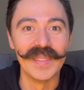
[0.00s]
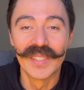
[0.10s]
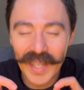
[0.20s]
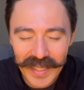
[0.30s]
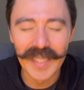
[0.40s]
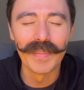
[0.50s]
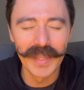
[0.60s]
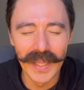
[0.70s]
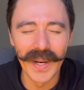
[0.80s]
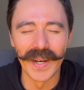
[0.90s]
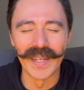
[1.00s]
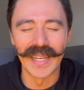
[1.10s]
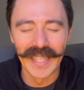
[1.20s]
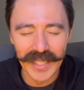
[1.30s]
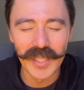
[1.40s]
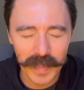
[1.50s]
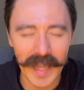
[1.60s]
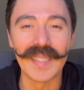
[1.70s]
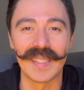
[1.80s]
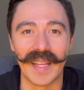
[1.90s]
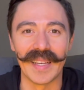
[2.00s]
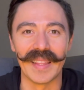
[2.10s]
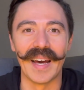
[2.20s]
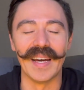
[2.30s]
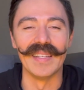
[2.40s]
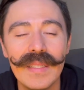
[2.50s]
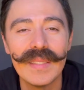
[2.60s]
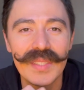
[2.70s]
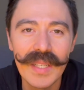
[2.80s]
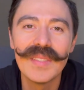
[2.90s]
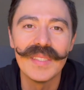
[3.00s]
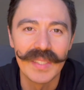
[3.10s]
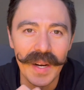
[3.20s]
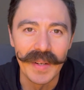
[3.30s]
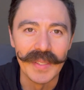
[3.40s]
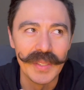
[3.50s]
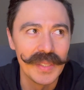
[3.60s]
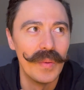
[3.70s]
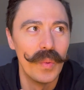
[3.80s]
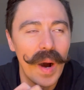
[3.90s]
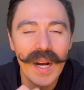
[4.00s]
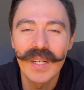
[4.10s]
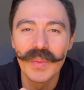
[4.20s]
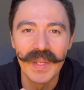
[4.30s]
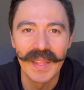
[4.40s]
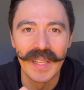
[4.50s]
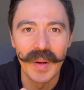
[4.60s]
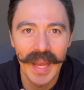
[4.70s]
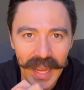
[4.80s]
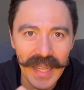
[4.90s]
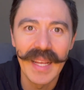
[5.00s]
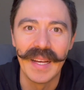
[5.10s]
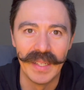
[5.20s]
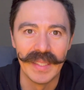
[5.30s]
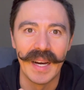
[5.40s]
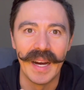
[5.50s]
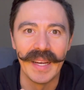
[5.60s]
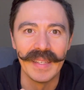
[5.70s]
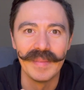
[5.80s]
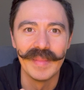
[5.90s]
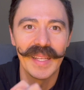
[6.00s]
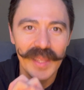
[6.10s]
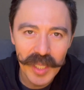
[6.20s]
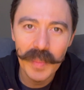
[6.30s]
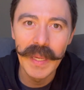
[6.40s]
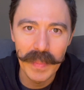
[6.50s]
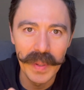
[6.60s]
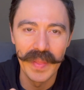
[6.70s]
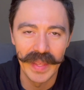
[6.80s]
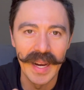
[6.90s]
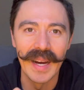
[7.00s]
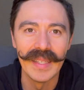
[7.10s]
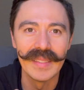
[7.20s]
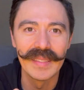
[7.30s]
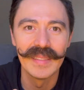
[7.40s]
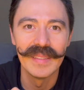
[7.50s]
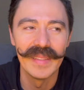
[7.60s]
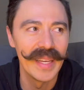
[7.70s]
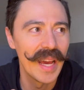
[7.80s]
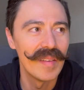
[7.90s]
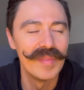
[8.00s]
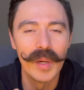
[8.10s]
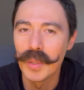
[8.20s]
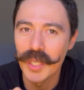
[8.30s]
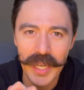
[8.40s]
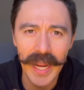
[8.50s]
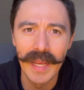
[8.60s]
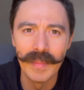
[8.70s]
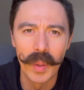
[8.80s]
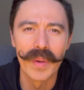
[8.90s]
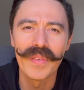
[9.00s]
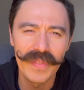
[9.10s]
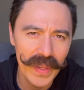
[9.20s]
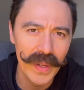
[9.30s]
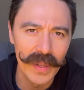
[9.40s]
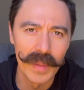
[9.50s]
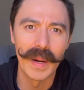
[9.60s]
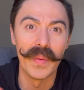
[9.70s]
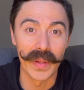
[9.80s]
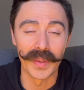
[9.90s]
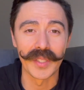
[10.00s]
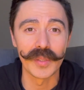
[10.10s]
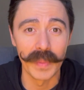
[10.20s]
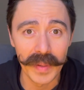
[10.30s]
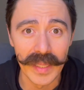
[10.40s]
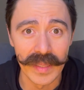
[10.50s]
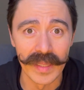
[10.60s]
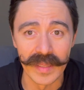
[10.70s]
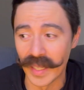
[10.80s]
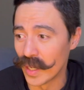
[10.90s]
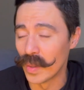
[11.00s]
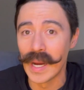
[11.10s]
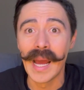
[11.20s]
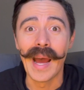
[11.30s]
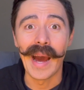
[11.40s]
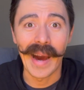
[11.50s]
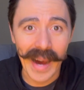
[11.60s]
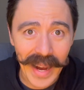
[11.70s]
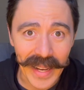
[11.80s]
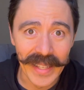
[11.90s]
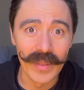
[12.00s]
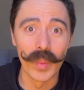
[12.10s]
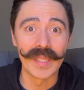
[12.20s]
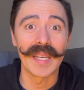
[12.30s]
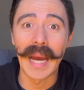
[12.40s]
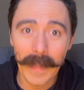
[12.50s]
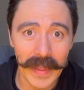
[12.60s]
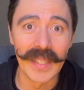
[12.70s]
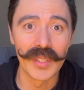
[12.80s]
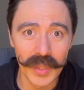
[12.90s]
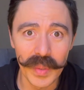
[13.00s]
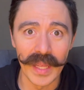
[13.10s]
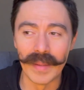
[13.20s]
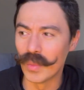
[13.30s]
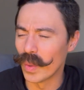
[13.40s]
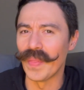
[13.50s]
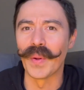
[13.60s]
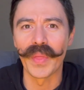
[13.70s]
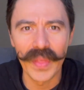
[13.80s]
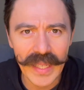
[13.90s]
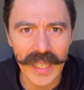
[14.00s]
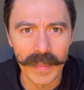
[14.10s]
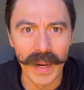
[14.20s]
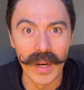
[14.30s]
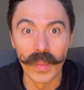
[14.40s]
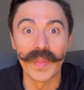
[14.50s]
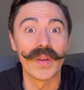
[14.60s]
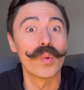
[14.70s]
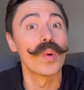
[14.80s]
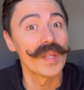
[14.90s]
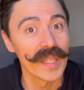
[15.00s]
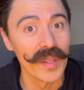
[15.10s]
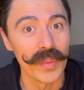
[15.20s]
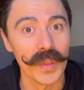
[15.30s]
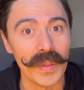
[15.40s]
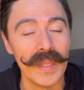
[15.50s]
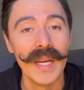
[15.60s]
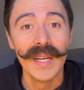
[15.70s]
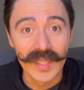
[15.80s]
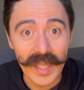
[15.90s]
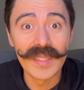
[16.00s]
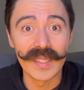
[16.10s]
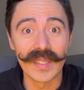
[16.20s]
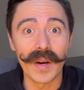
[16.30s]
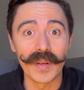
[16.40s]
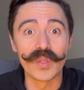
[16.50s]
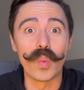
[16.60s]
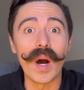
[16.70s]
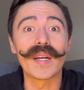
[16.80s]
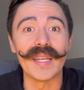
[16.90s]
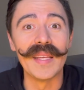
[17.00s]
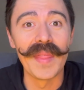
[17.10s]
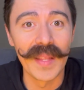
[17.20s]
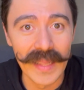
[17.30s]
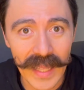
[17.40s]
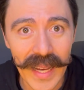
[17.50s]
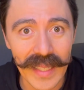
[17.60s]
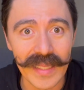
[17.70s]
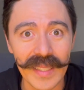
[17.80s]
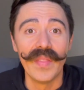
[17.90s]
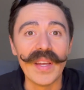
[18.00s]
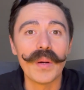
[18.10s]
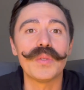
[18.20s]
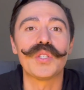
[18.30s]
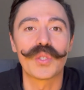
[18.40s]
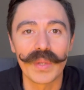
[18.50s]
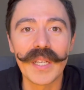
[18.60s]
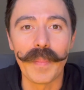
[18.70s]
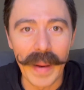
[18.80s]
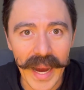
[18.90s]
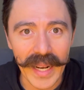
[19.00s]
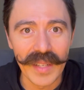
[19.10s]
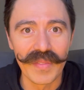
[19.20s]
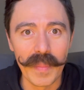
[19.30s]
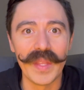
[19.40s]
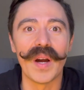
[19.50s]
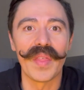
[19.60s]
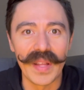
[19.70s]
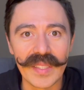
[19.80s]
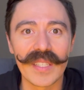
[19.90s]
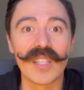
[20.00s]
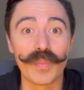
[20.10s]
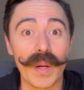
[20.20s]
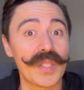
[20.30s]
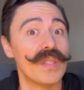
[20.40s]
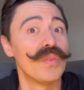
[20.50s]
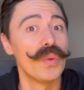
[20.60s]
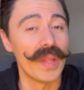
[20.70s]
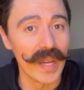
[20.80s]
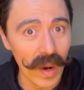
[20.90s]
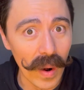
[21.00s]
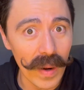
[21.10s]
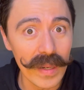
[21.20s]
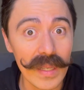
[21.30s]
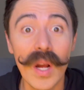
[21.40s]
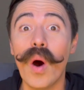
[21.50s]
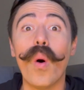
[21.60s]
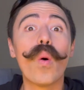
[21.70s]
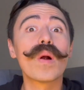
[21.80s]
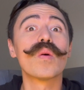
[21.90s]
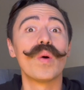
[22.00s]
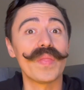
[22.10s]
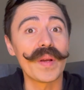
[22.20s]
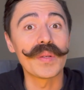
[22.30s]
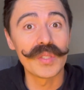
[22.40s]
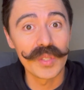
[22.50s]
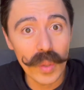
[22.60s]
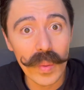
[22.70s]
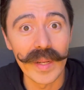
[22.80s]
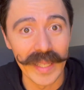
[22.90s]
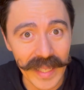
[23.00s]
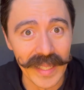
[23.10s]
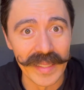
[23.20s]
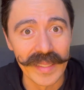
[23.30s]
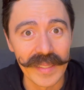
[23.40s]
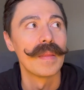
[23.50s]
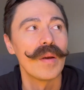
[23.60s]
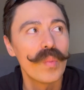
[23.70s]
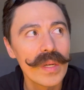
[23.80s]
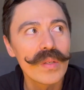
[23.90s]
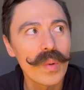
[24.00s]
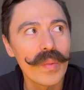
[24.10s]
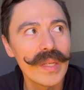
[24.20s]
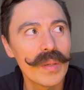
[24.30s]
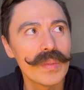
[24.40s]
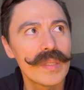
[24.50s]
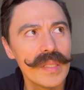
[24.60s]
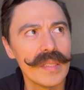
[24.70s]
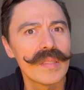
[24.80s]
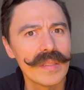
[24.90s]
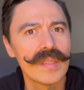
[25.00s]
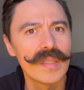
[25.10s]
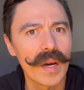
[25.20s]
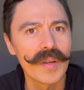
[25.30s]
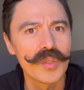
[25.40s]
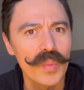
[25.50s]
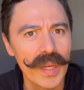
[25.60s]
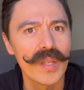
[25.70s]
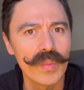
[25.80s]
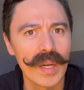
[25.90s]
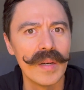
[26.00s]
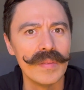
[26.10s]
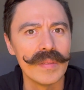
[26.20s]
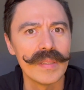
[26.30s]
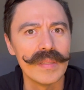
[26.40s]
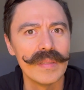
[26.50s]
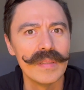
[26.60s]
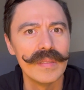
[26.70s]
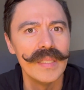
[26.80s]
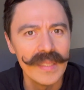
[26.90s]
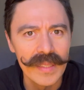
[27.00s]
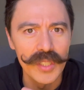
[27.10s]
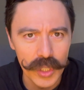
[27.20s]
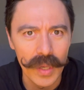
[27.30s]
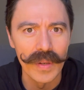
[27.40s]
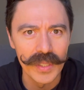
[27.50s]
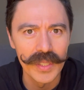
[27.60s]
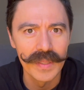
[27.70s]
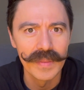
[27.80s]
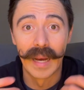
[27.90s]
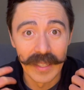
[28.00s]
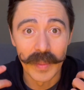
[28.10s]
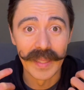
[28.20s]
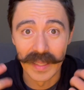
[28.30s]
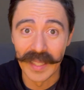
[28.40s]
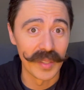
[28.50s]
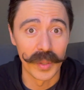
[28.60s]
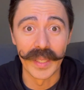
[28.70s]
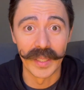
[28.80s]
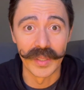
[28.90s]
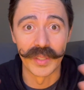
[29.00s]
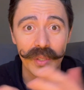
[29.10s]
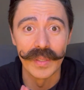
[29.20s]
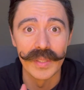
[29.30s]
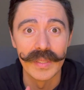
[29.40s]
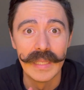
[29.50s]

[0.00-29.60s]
doesn't belong in a space like that. Sons and daughters walk with their head held high, they look people in the eyes. They have no shame or fear about their experiences. They don't hide what's happening to them, what they're thinking about, what they're working through. Sons and daughters walk in the light. They don't shrink back from the authentic expression of who they are or what their story is. I wonder why we don't see sons and daughters running around in the church. I spent the last 30 years in church.